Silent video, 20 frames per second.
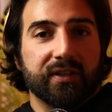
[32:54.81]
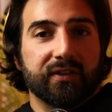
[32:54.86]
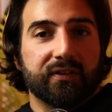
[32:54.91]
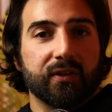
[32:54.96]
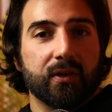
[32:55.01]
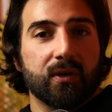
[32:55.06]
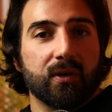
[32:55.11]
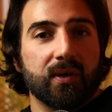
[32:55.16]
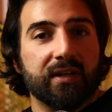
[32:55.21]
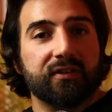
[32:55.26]
And
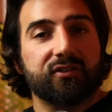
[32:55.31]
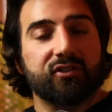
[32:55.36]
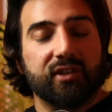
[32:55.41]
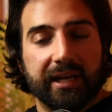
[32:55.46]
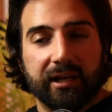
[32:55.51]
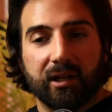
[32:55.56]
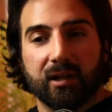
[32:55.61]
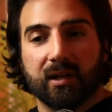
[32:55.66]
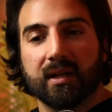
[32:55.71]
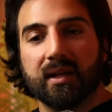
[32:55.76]
so his
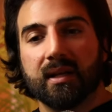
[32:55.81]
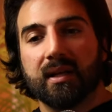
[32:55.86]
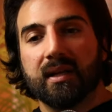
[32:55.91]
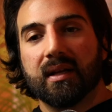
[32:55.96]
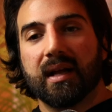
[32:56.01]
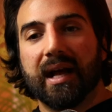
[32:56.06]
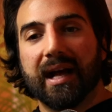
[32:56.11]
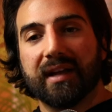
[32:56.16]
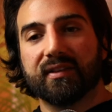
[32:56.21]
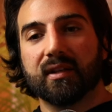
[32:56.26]
channel
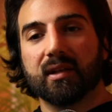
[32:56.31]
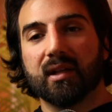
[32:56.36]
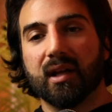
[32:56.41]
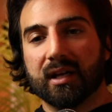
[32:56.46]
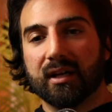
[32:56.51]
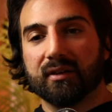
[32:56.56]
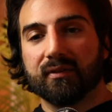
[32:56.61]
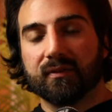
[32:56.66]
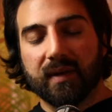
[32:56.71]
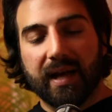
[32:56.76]
has a
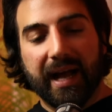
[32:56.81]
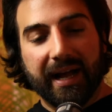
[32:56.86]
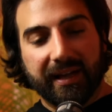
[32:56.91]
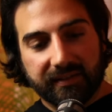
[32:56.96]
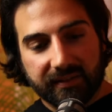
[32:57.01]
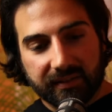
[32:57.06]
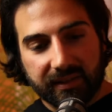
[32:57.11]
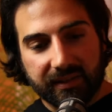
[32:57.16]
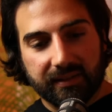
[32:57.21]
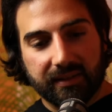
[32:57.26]
lot of
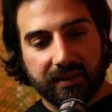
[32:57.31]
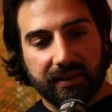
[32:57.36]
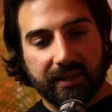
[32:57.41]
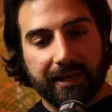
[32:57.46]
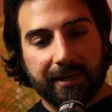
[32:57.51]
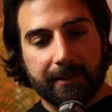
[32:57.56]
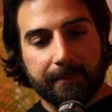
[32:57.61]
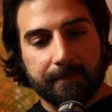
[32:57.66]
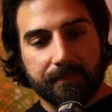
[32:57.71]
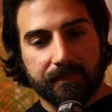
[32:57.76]
excellent
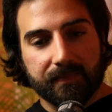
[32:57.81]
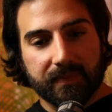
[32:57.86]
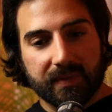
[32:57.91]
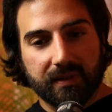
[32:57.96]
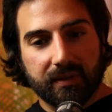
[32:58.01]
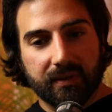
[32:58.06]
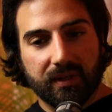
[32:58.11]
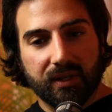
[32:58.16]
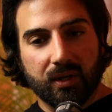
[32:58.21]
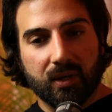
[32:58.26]
um,
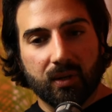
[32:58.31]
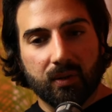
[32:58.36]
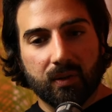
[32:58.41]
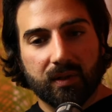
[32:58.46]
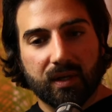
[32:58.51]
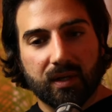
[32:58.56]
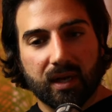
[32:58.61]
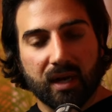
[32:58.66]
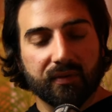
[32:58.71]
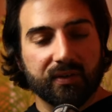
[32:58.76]
you know
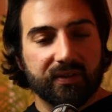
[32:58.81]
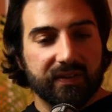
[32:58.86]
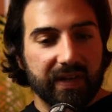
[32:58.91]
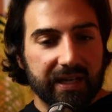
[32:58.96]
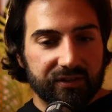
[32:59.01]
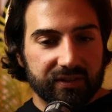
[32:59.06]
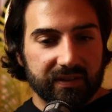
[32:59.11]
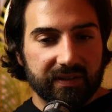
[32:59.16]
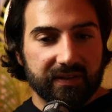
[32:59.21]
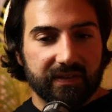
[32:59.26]

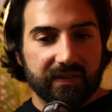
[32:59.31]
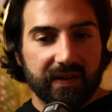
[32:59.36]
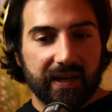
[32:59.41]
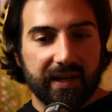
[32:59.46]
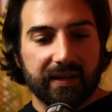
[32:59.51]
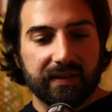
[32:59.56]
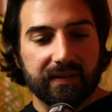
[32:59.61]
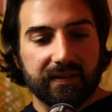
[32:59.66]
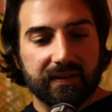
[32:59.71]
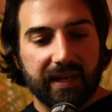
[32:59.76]
conversations
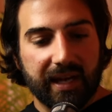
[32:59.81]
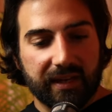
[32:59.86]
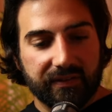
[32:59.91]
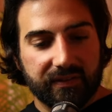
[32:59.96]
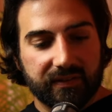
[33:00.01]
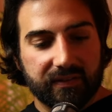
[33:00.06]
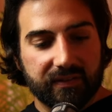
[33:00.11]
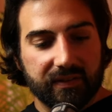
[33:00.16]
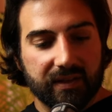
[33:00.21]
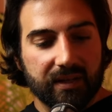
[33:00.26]
and
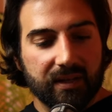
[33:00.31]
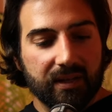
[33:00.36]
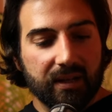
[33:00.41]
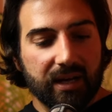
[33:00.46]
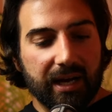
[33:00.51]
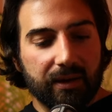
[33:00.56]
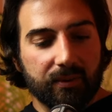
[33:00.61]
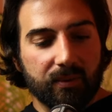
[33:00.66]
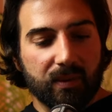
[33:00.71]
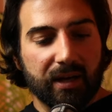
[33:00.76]
guests.
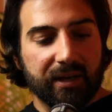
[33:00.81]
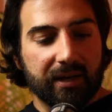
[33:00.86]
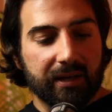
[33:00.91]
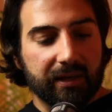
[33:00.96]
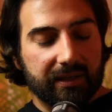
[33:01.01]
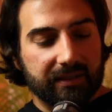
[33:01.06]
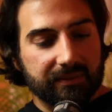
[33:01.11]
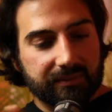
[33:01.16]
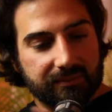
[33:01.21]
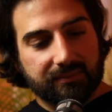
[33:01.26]
I
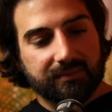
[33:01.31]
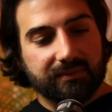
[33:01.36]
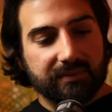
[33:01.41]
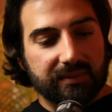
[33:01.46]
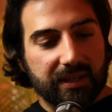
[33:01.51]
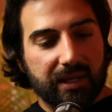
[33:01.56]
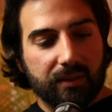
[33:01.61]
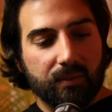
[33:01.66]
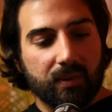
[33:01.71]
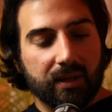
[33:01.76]
wanna I